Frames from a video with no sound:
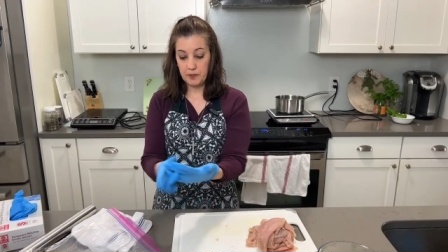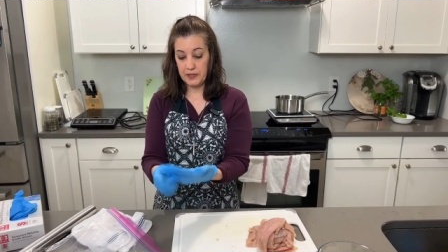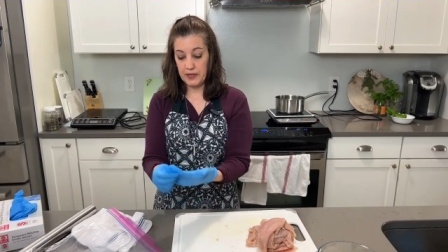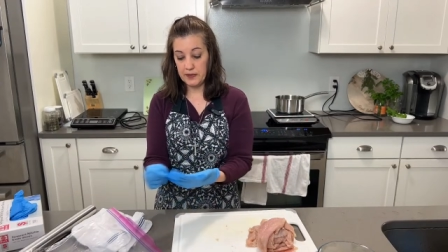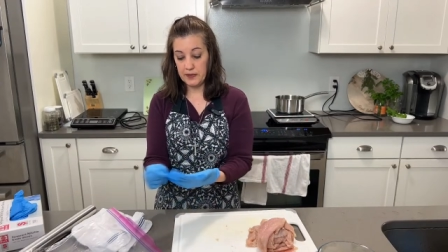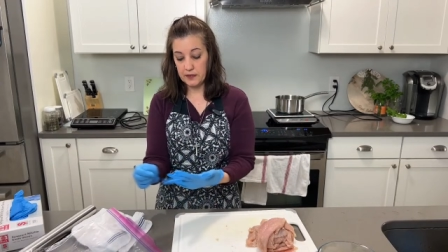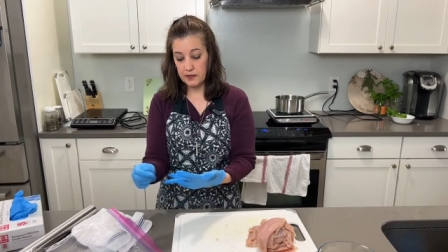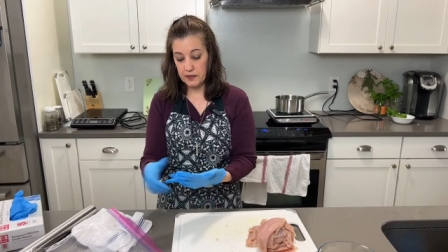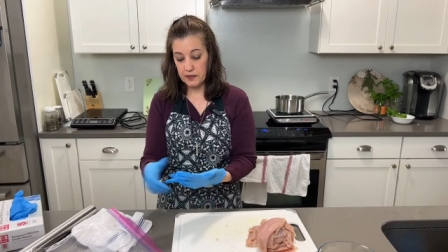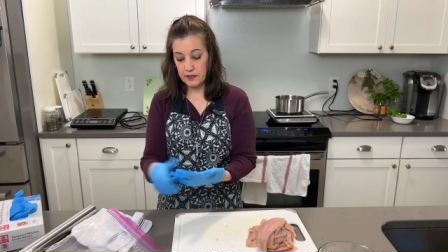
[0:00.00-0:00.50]

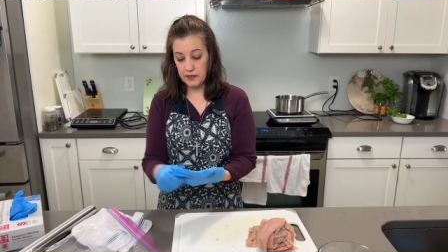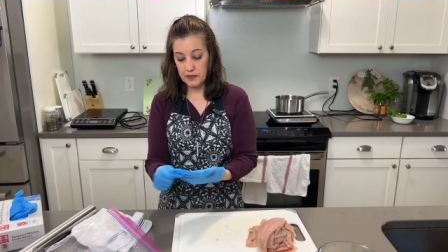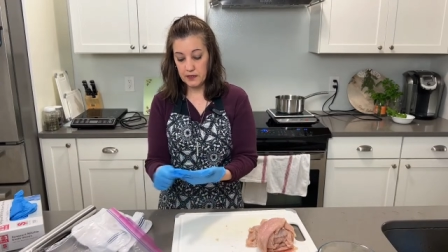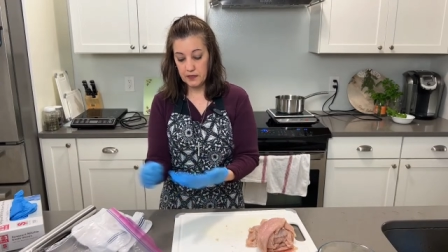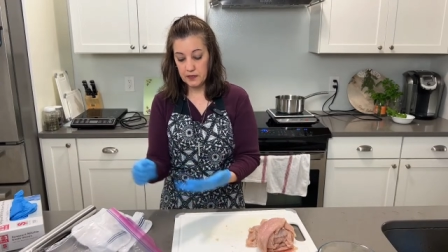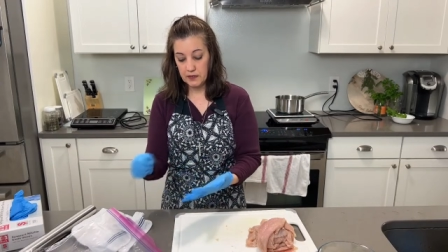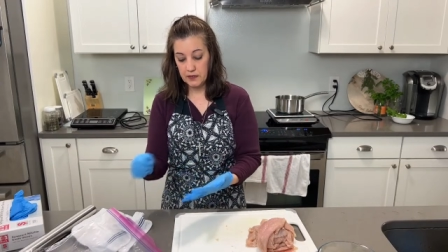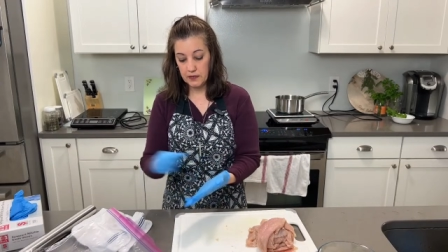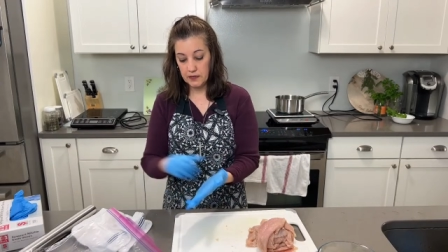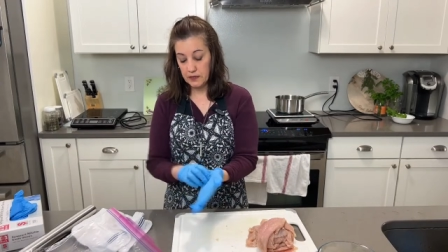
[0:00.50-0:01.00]
plastic,
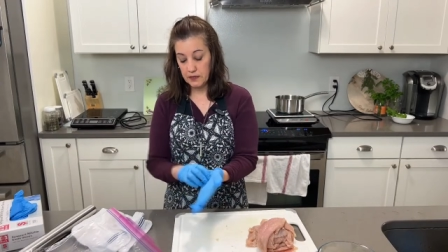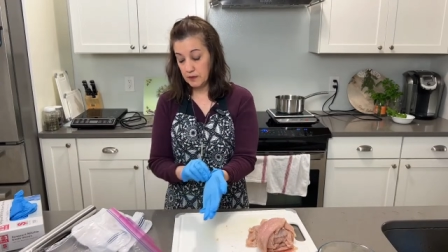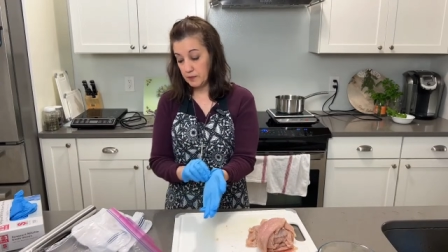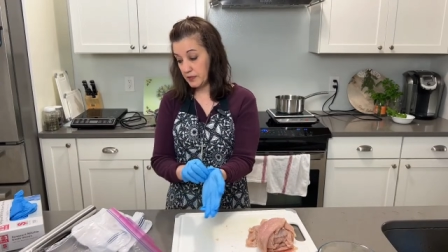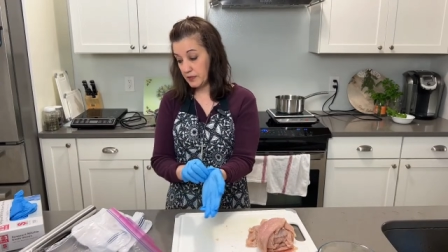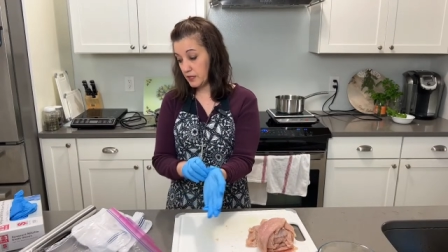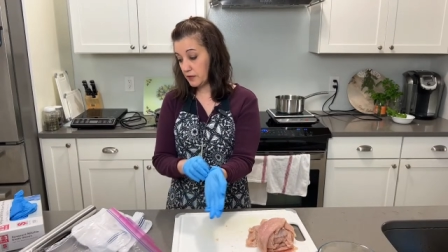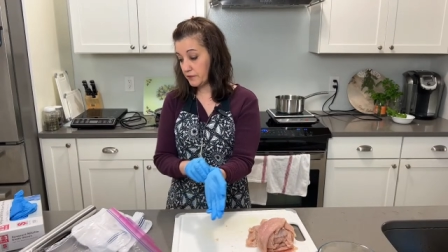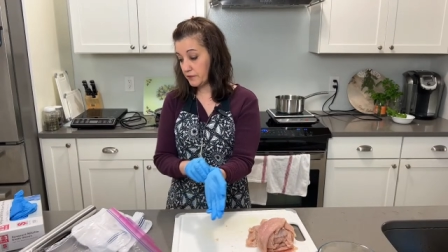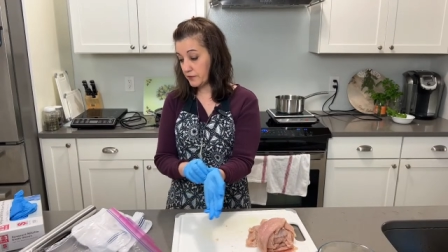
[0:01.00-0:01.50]

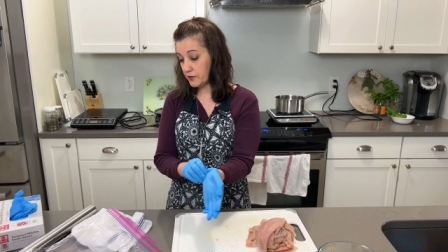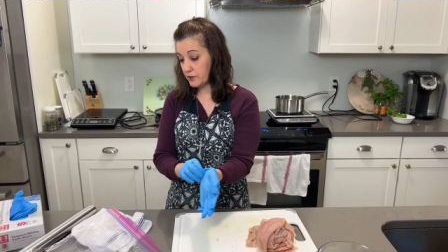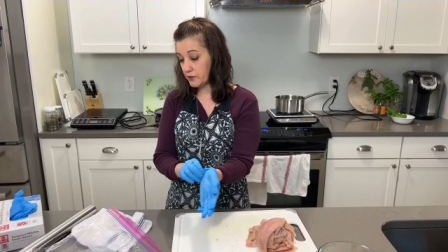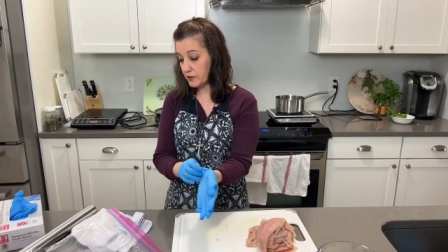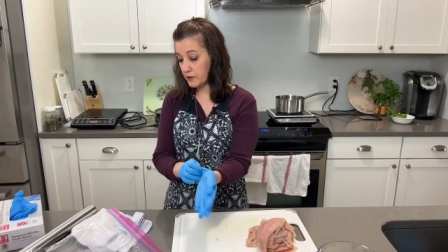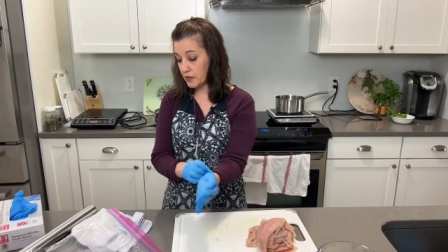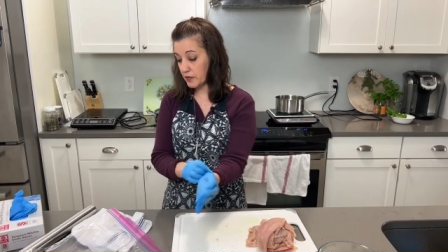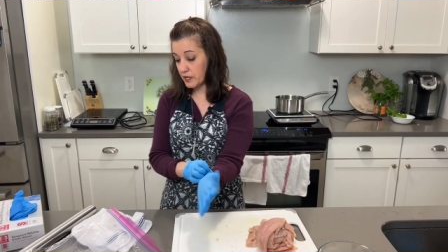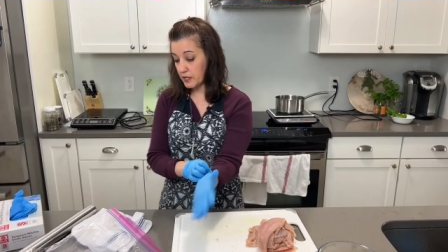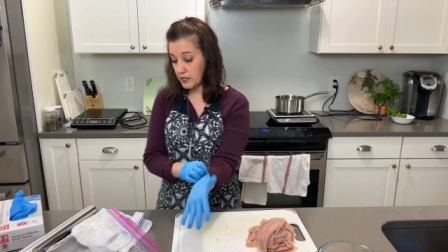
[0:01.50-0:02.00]
but they're food
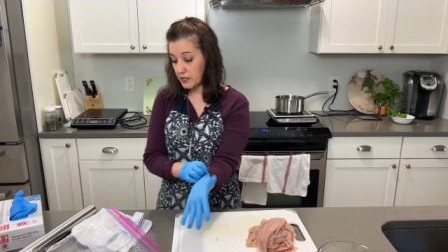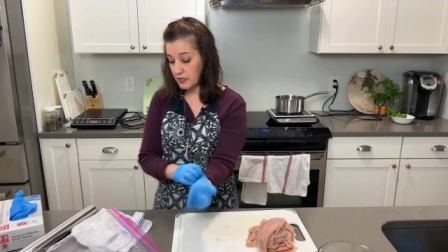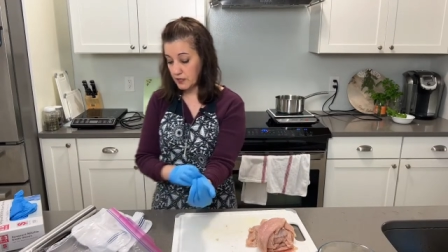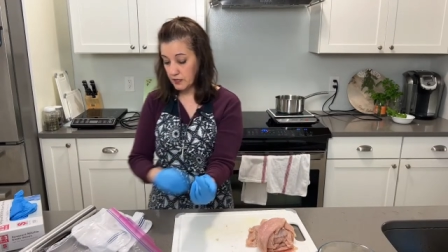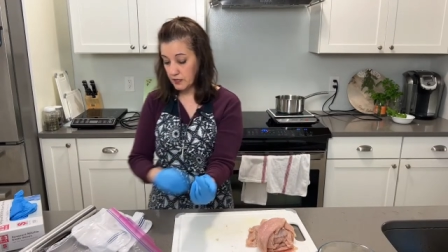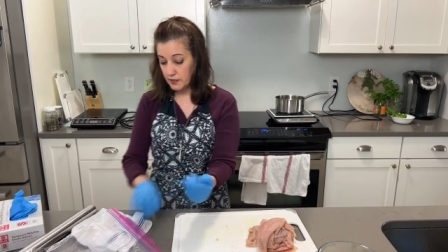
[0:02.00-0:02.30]
grade.